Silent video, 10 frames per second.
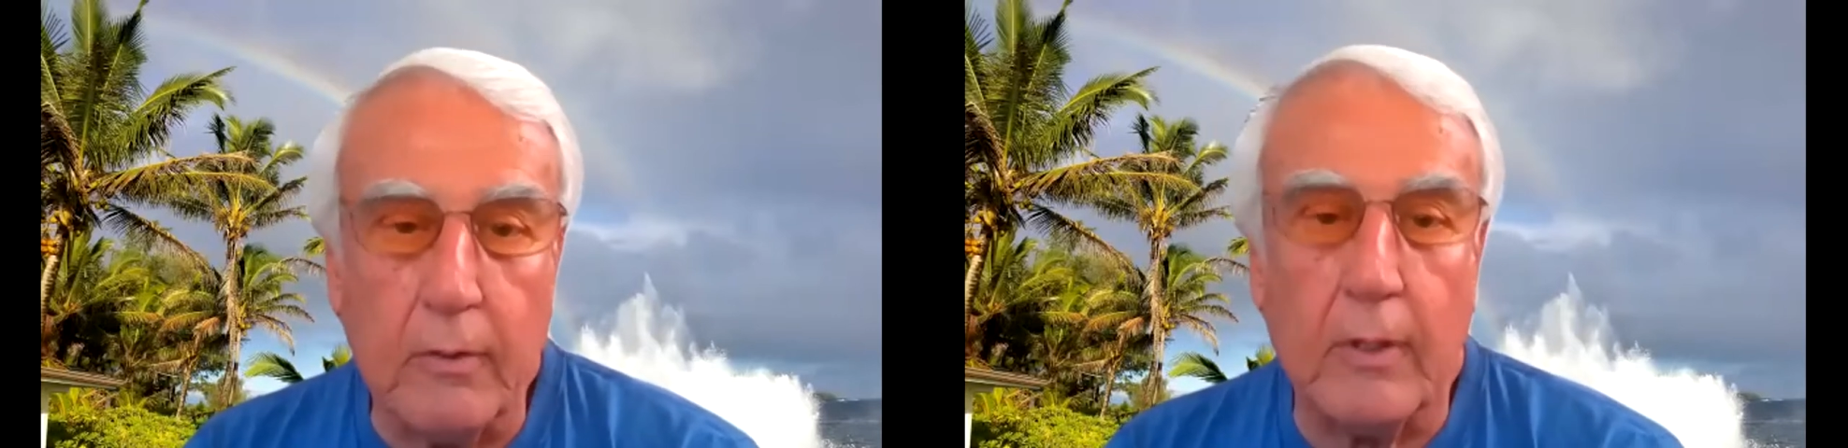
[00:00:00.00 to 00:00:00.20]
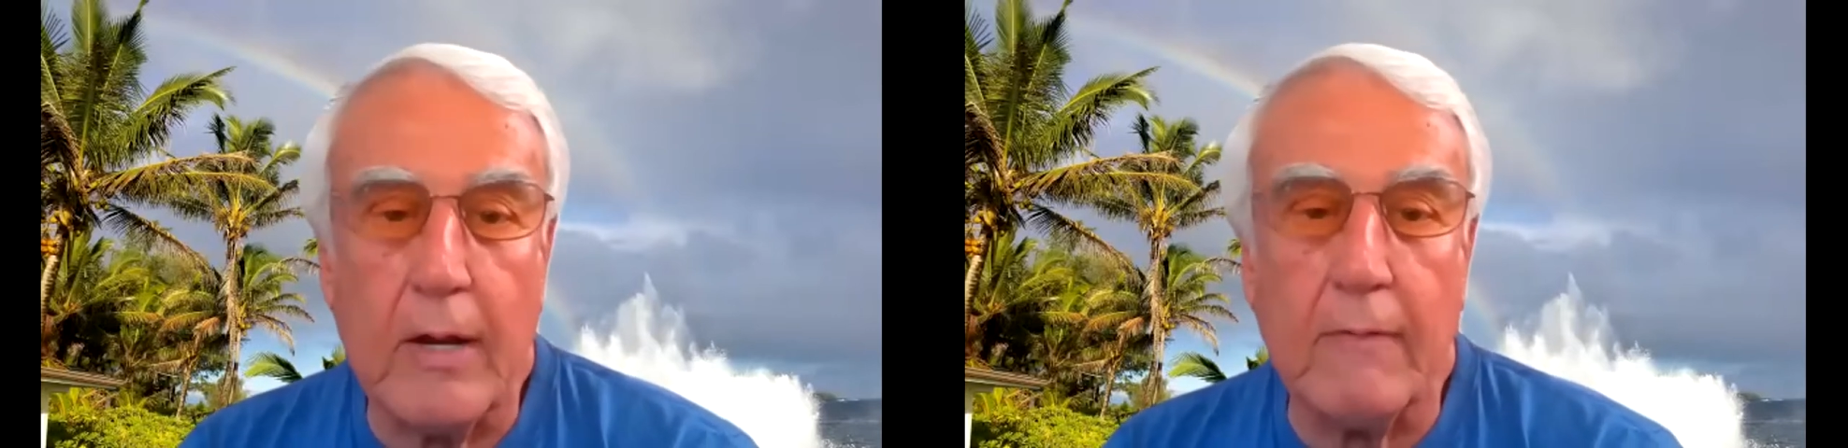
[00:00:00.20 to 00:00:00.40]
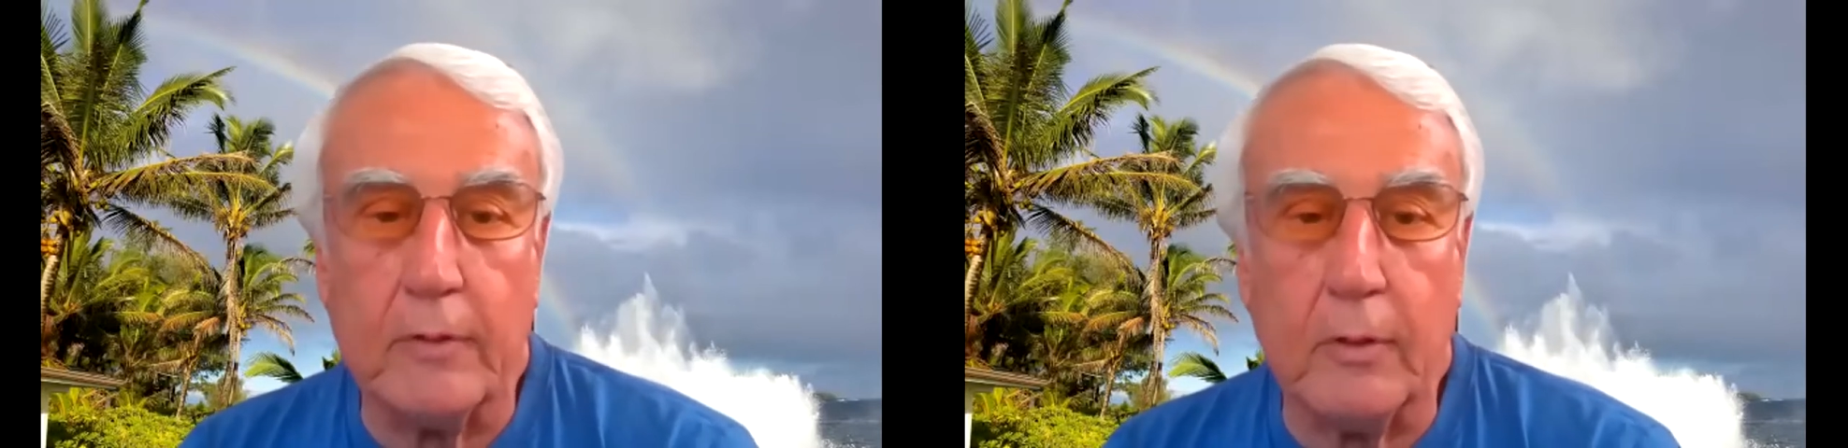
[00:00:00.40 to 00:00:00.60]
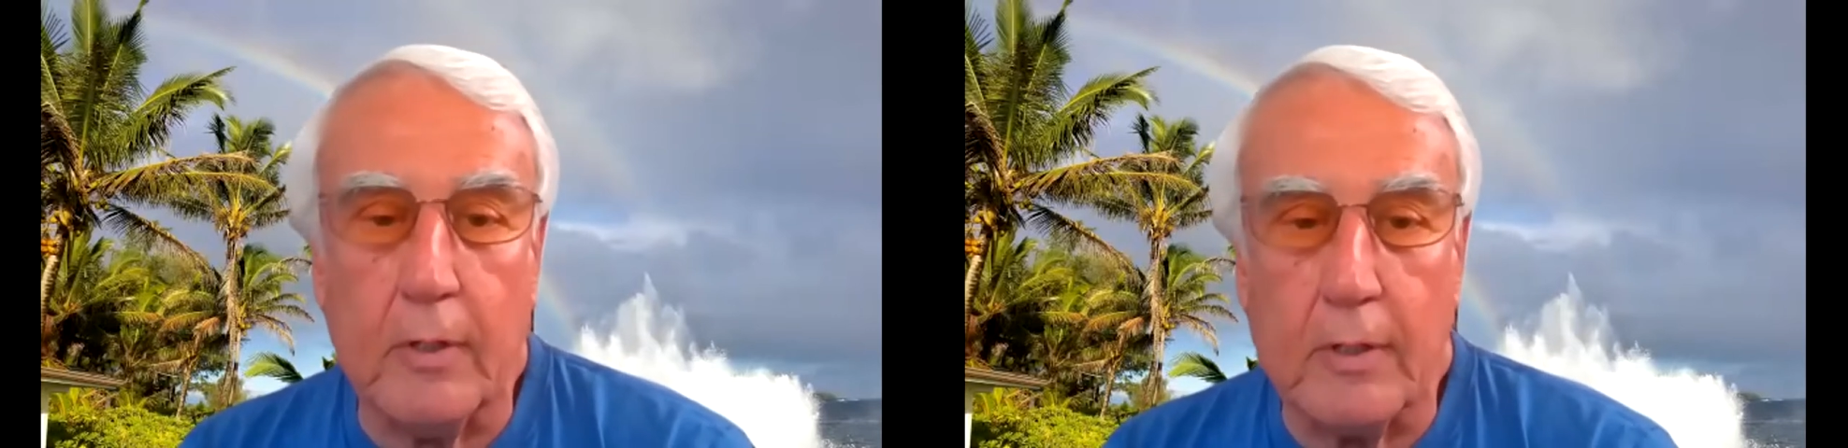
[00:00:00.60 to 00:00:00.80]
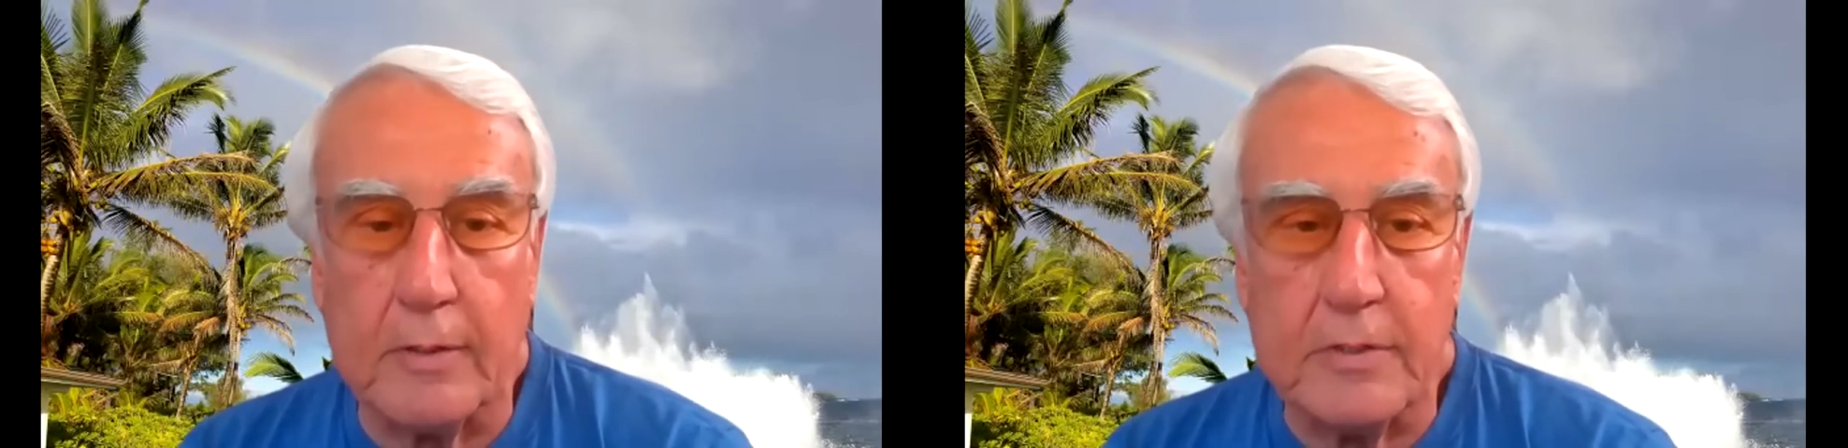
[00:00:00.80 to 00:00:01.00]
or however
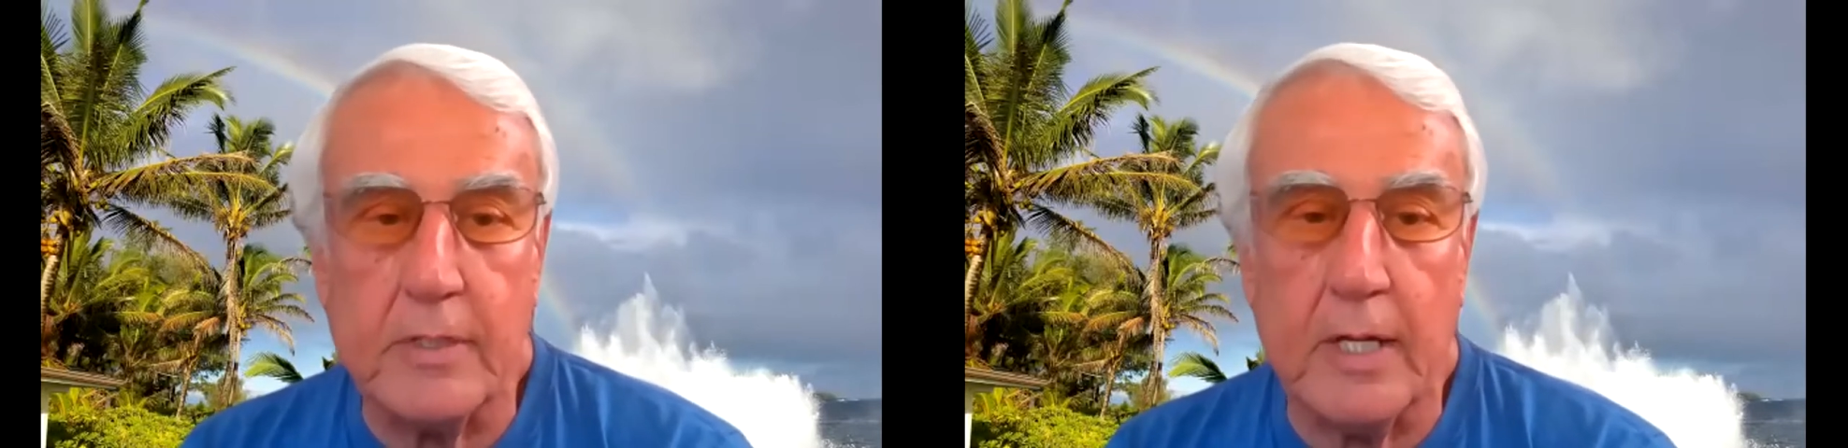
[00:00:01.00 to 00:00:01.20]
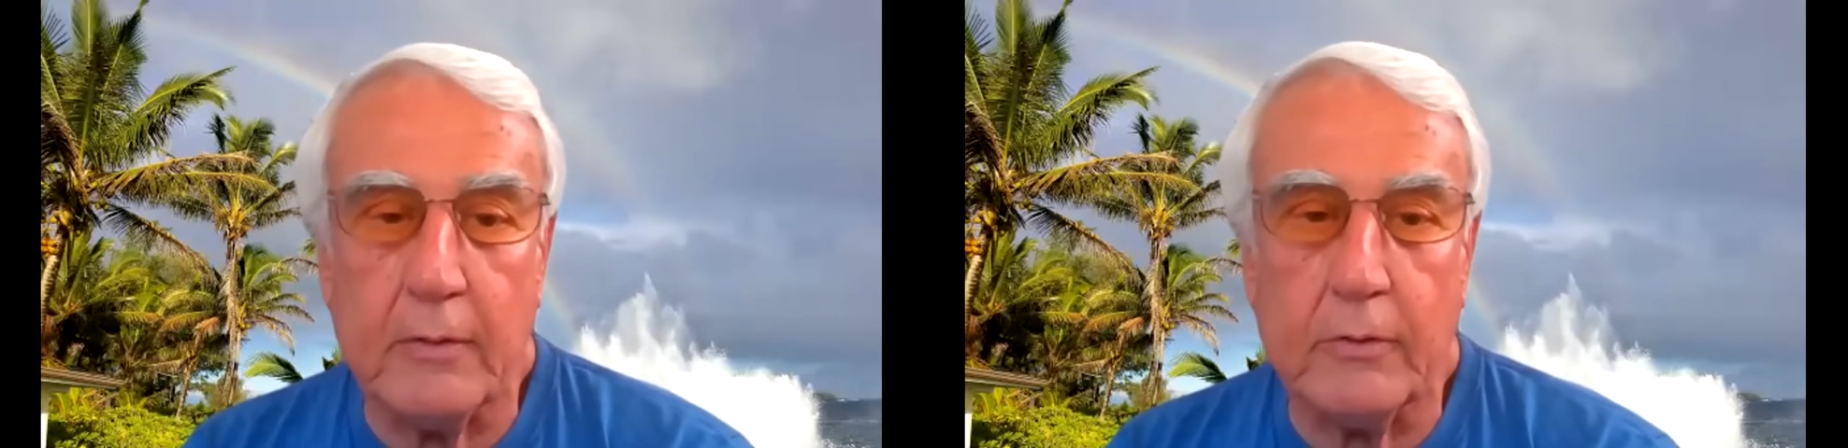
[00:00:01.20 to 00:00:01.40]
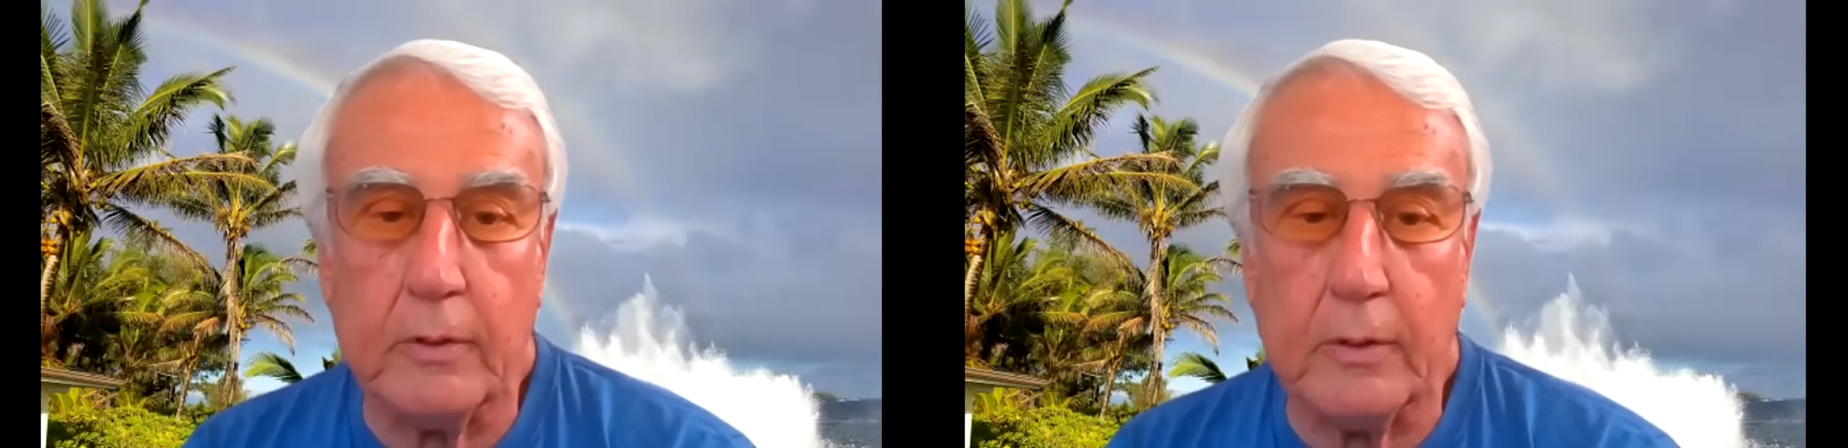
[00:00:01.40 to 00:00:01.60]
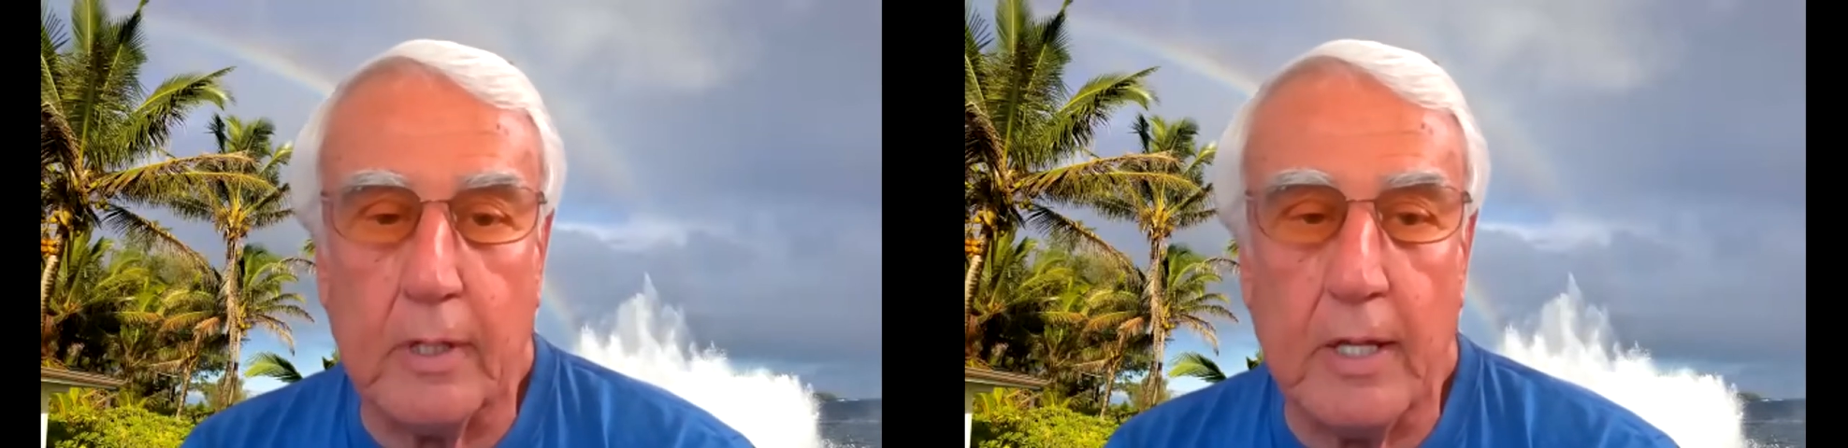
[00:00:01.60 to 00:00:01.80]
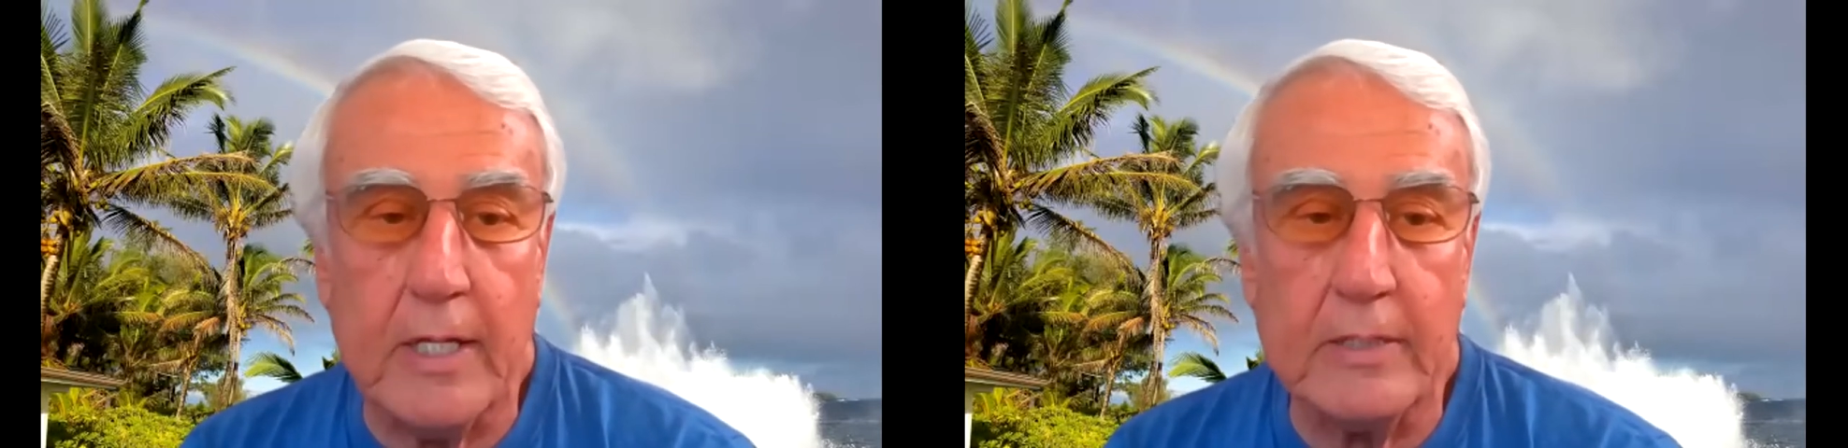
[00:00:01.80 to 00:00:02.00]
long this
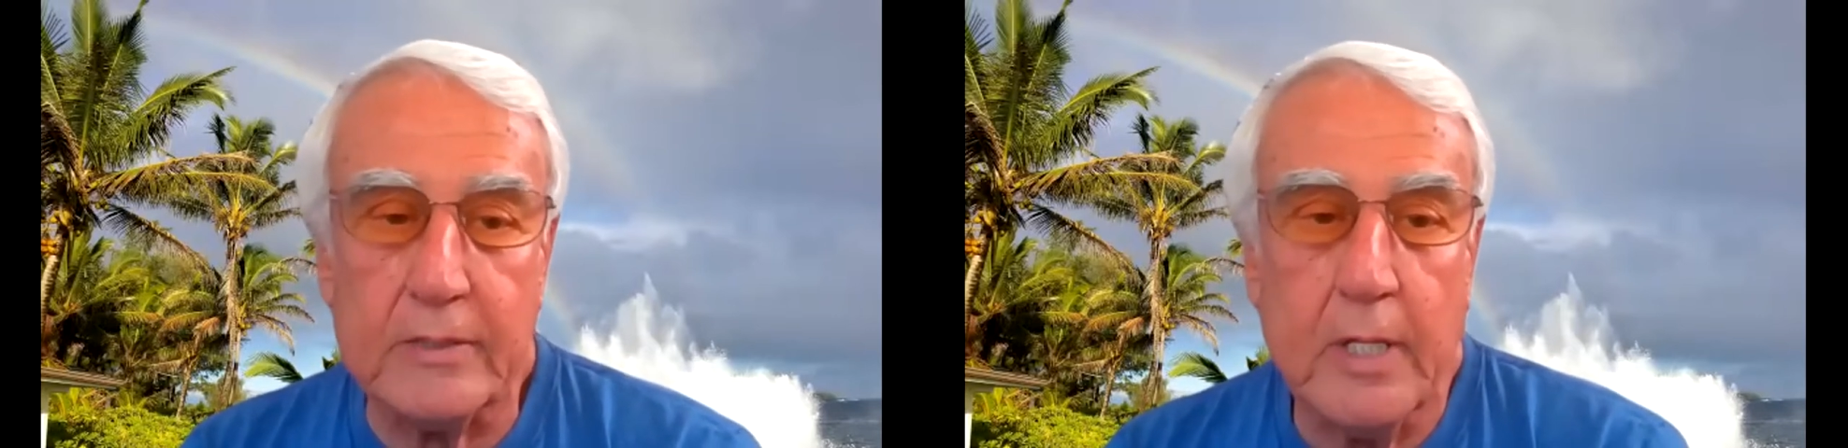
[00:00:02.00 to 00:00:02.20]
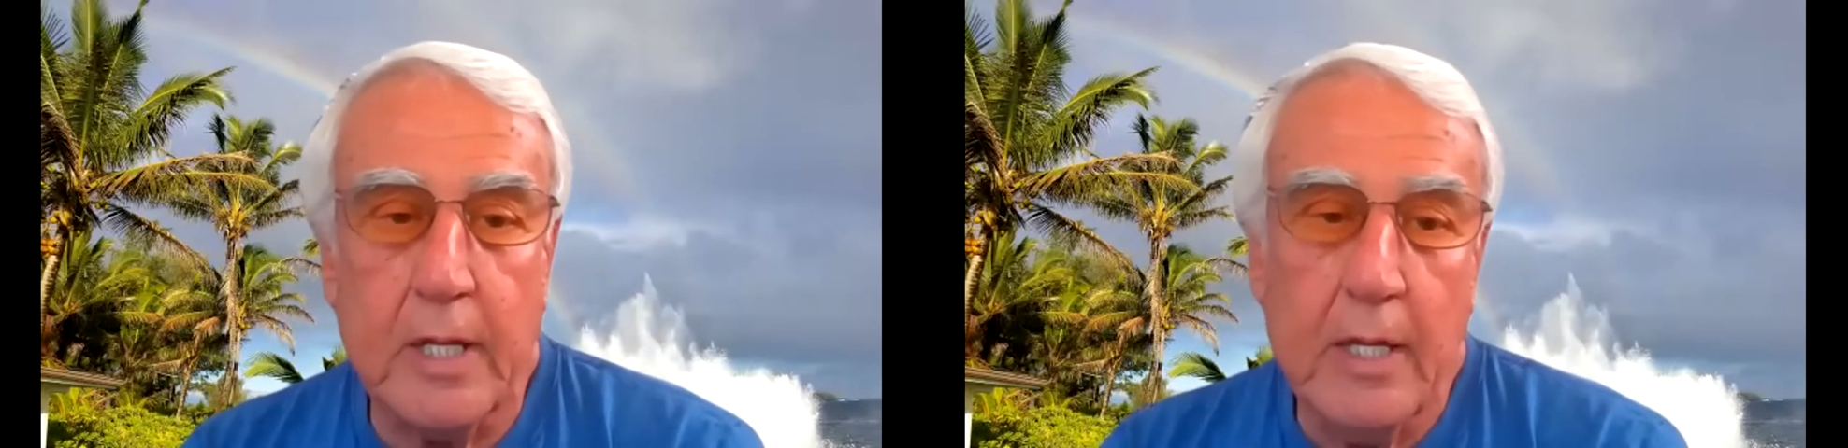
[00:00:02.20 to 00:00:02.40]
downturn lasts.